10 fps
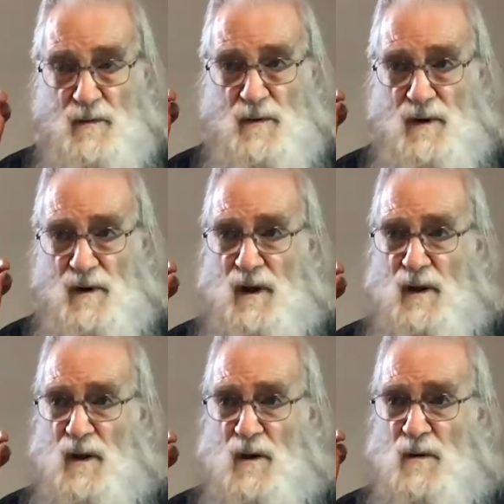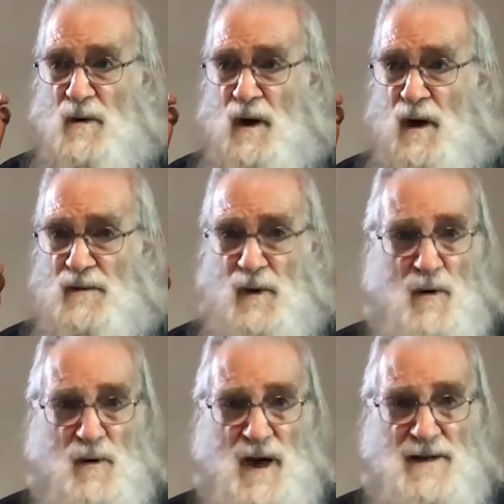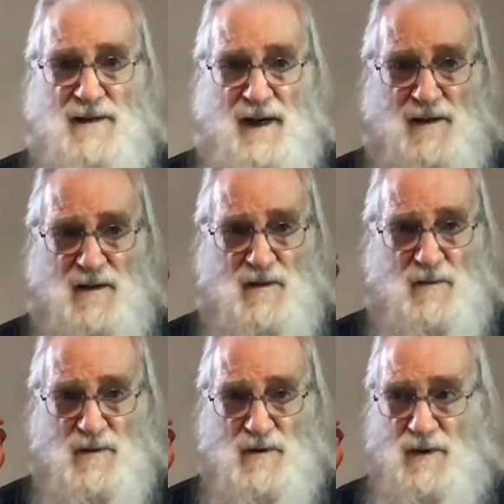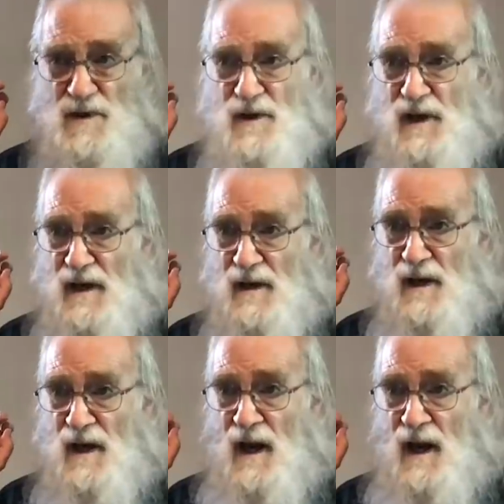Well, hello, the whole context was Russiagate.